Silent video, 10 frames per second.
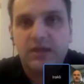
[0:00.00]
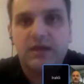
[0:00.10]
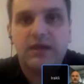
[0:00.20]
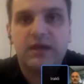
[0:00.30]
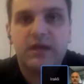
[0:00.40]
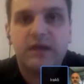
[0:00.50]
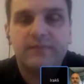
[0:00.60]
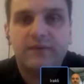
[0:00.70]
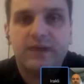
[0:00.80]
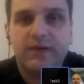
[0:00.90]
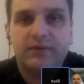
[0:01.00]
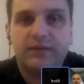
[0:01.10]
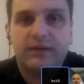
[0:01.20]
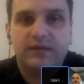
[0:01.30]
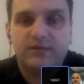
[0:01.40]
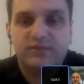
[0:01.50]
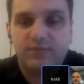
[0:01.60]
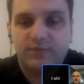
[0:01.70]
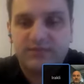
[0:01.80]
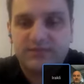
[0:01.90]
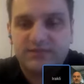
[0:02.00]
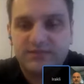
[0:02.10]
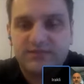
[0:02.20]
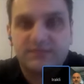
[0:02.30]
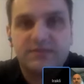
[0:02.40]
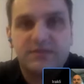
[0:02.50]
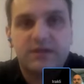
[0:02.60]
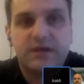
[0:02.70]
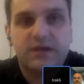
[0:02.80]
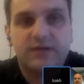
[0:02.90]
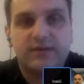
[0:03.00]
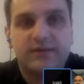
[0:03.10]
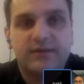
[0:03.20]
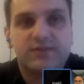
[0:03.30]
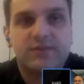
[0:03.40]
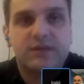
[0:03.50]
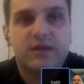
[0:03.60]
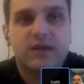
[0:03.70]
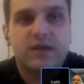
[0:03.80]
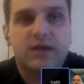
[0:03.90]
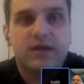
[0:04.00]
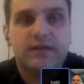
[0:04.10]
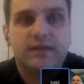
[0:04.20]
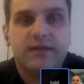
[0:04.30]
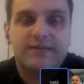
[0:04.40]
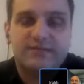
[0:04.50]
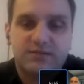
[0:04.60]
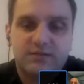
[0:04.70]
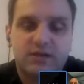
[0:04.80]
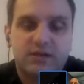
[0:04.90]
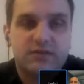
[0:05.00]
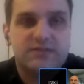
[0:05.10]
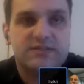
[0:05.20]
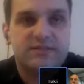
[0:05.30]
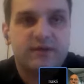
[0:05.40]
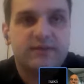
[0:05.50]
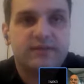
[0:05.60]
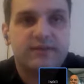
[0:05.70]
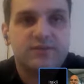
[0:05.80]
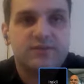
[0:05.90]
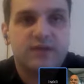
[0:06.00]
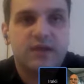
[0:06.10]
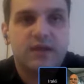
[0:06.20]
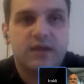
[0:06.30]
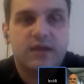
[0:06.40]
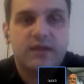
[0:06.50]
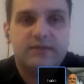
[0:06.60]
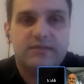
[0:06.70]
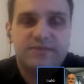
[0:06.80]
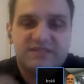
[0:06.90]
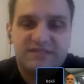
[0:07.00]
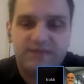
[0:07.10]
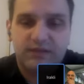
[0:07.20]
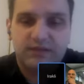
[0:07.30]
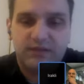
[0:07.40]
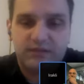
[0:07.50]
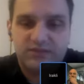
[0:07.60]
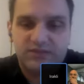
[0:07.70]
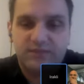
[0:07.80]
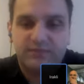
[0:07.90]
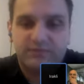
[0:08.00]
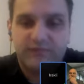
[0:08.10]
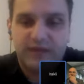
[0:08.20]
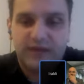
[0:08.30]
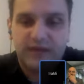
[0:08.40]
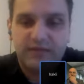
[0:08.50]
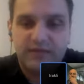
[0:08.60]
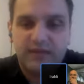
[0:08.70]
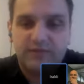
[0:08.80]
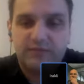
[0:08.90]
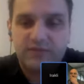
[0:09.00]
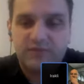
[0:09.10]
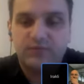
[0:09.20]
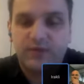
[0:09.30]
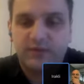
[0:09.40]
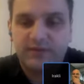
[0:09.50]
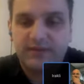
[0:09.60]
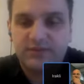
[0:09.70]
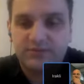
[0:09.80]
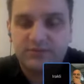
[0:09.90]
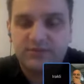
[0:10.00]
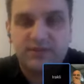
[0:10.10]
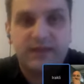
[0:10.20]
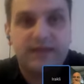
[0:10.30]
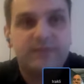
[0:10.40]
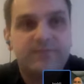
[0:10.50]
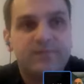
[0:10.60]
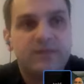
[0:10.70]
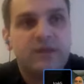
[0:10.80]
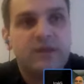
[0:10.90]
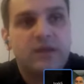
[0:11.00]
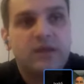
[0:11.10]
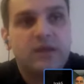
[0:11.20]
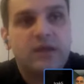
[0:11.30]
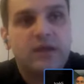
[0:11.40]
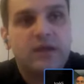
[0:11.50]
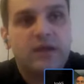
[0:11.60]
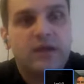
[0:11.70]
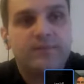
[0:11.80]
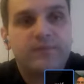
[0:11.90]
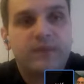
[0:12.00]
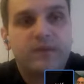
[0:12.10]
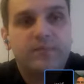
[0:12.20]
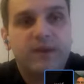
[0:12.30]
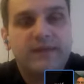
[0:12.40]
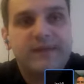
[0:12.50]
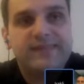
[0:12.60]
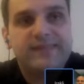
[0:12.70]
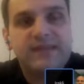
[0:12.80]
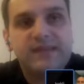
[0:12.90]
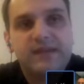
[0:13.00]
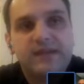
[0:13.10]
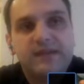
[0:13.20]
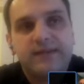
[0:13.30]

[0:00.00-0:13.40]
about distributed systems architecture, client-server system architecture, and specifically the Chapter 5 RESTful architectural style. But I think that